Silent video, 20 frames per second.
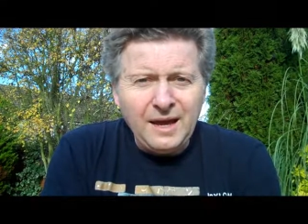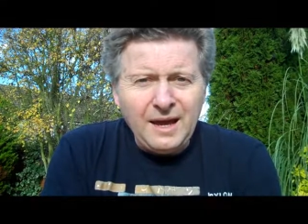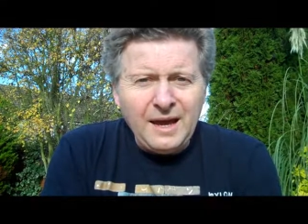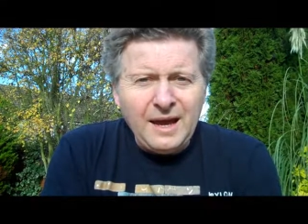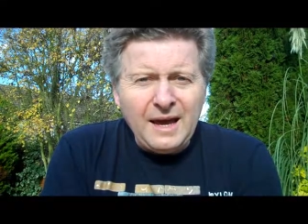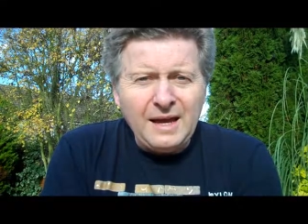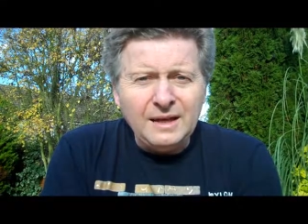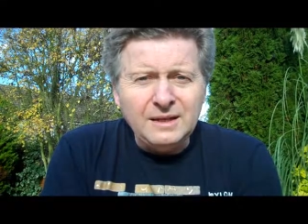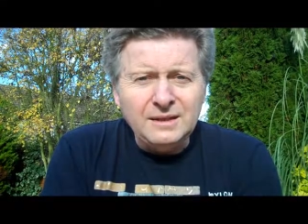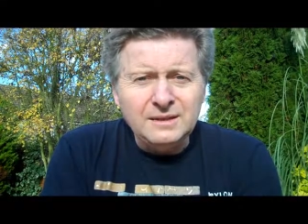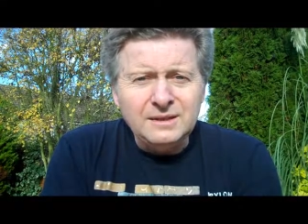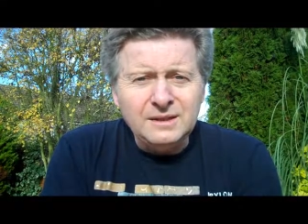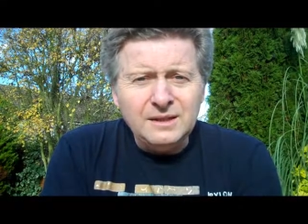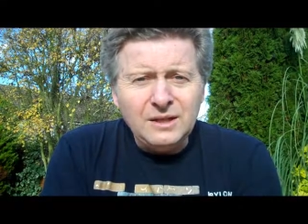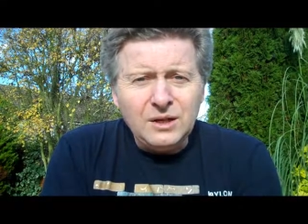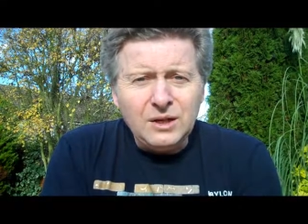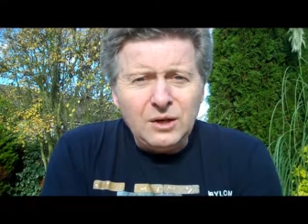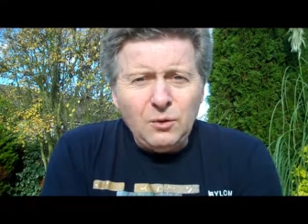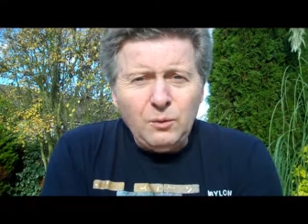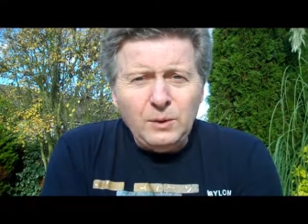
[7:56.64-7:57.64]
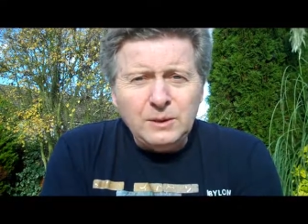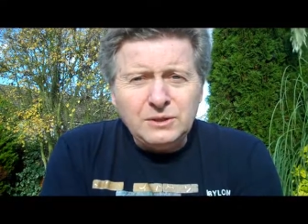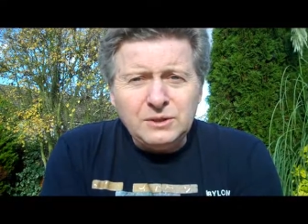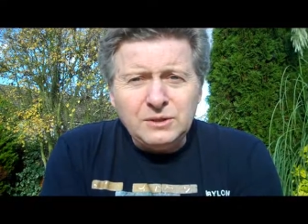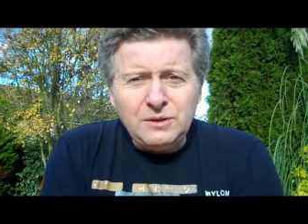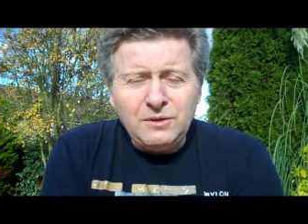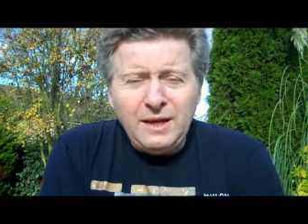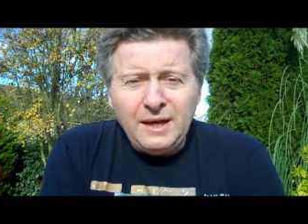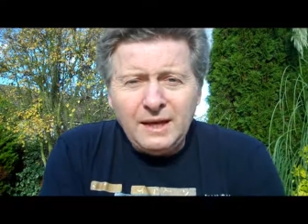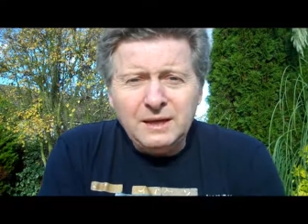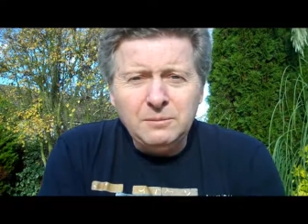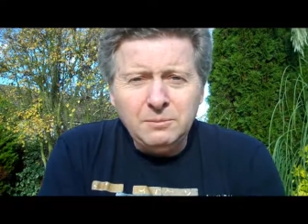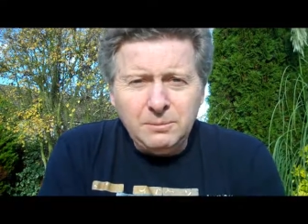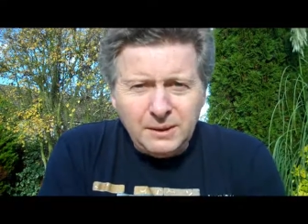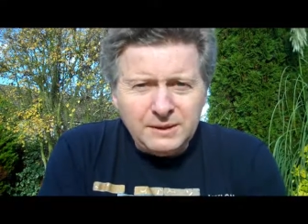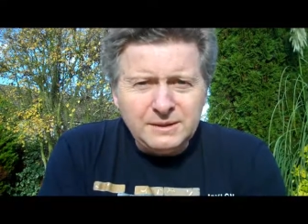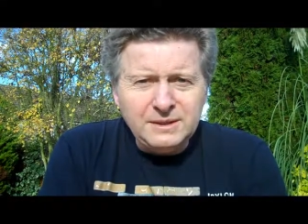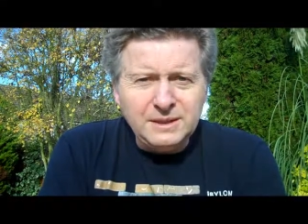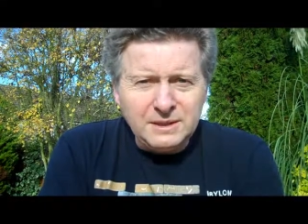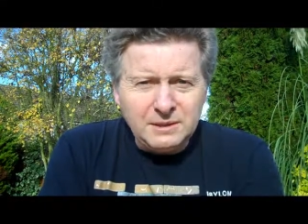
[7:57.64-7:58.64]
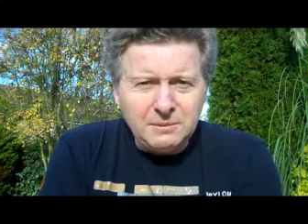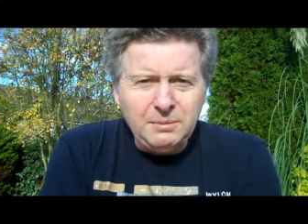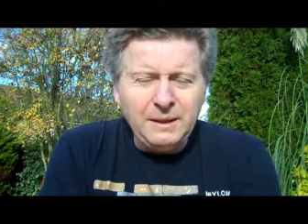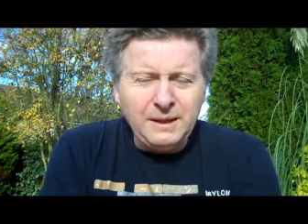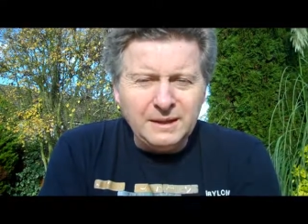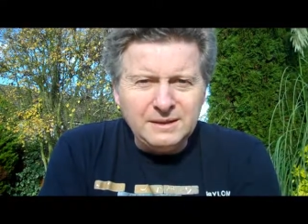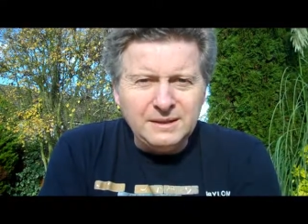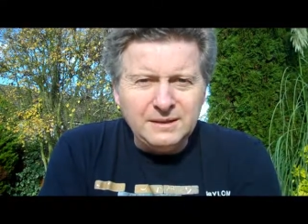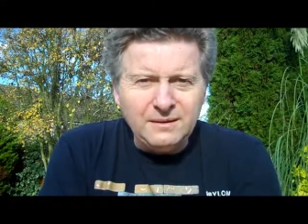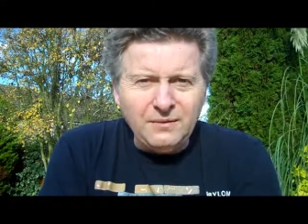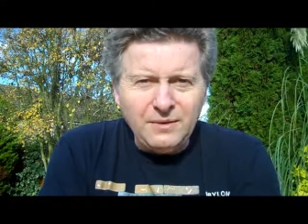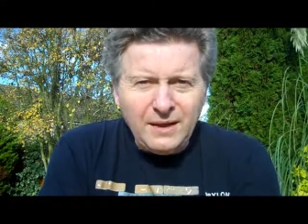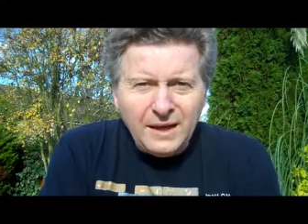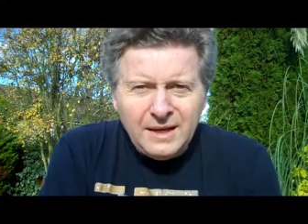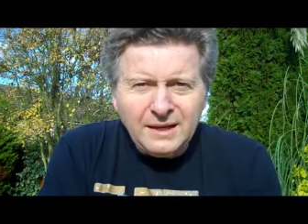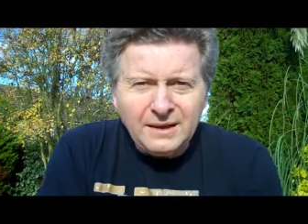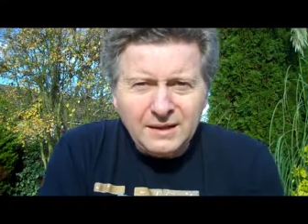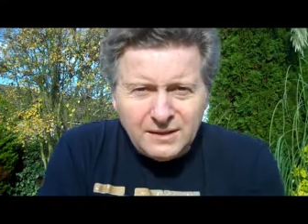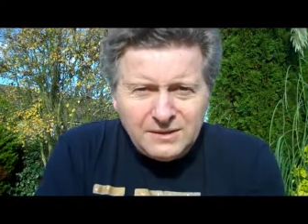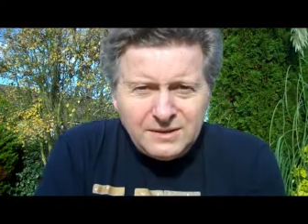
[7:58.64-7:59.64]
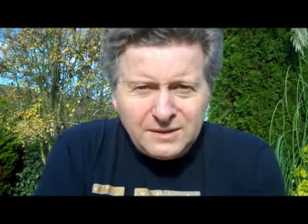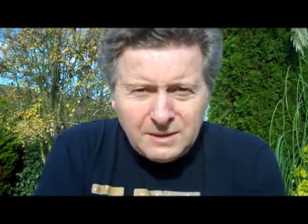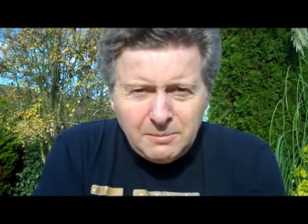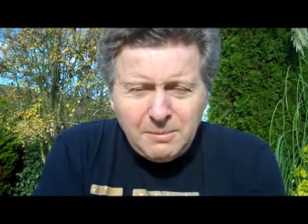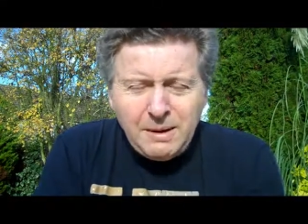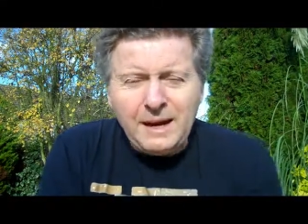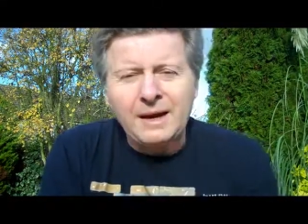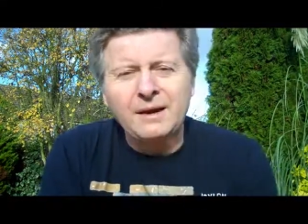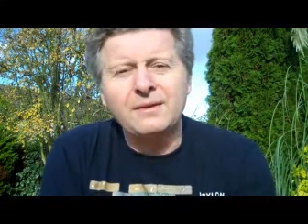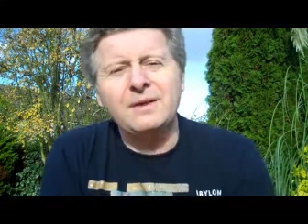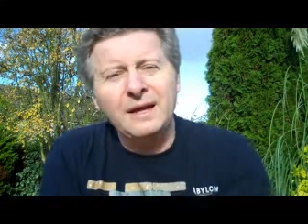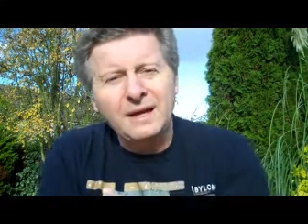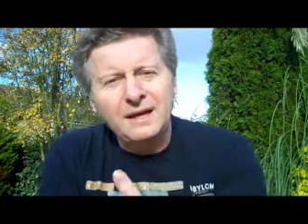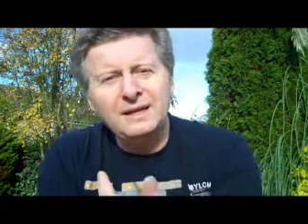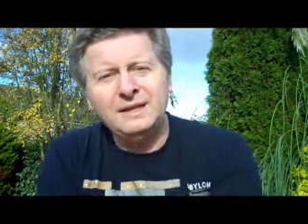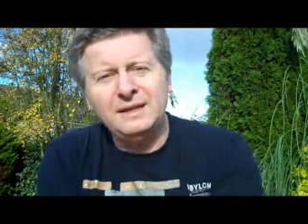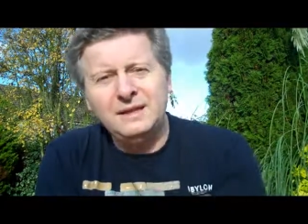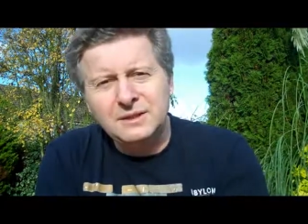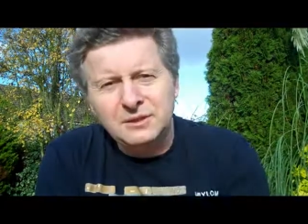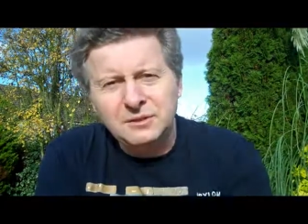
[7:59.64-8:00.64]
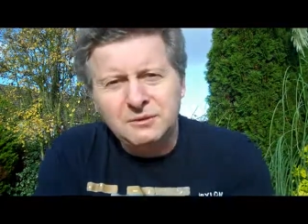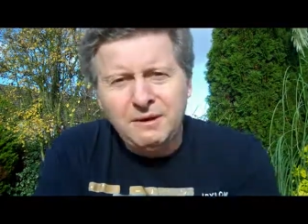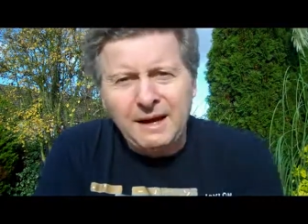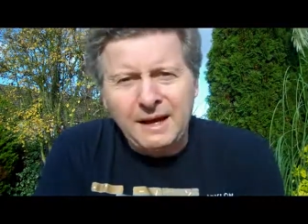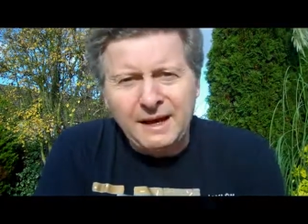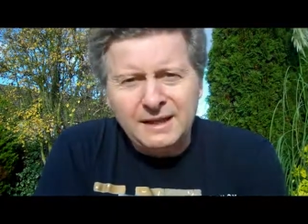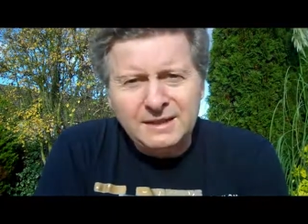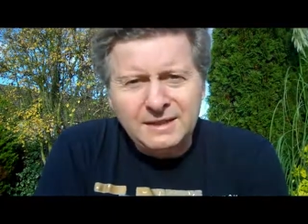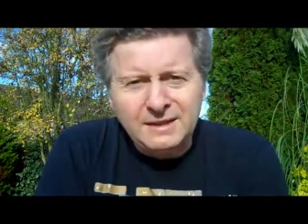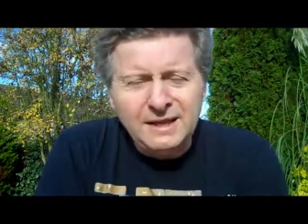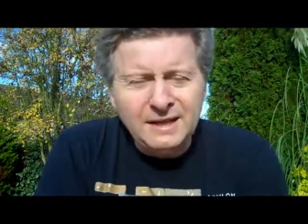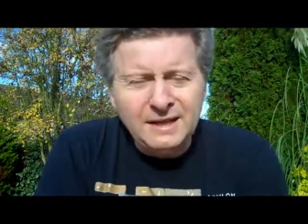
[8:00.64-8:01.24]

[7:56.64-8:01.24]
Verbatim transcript: and which they can participate in, they can answer back, they can interact, they